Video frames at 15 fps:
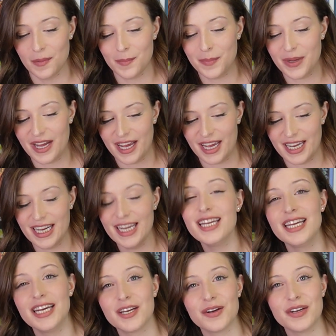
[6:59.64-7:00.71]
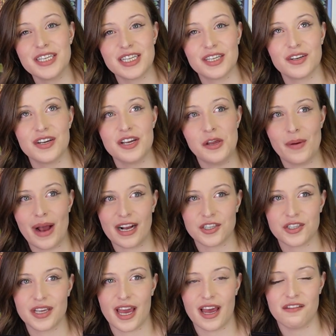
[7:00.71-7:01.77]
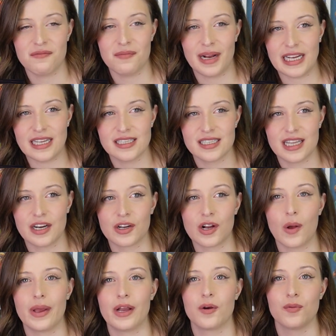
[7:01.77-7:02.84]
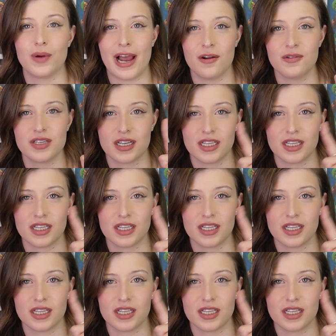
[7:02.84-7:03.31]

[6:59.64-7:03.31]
But in Hickory Dickory, you actually have mice that are going around a